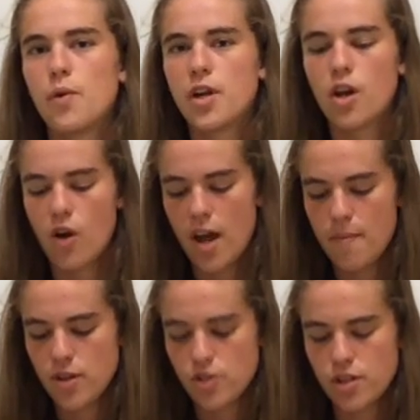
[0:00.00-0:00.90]
we can go ahead
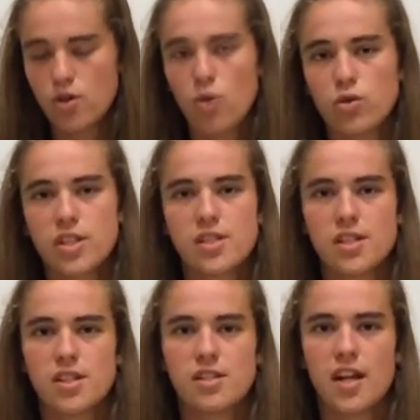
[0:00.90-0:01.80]
and measure the total
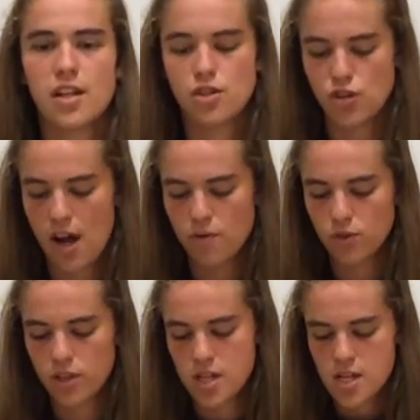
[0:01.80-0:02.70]
distance that it's
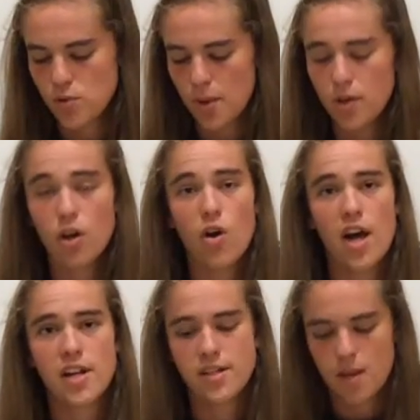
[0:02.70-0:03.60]
traveled. So I'm going to go
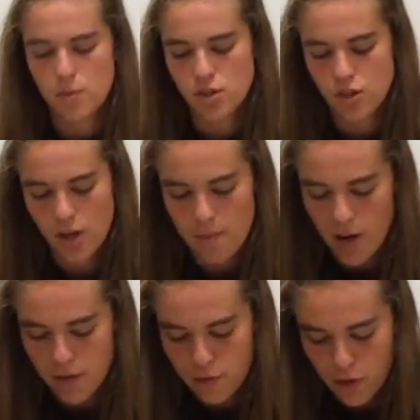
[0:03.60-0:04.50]
ahead and demonstrate
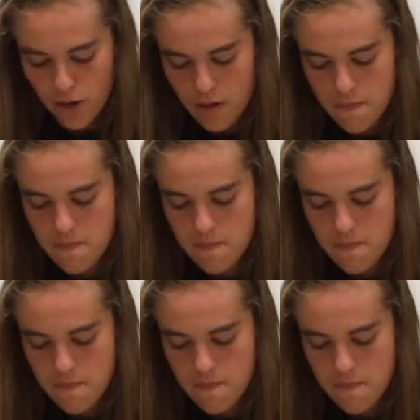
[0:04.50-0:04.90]
mine for you.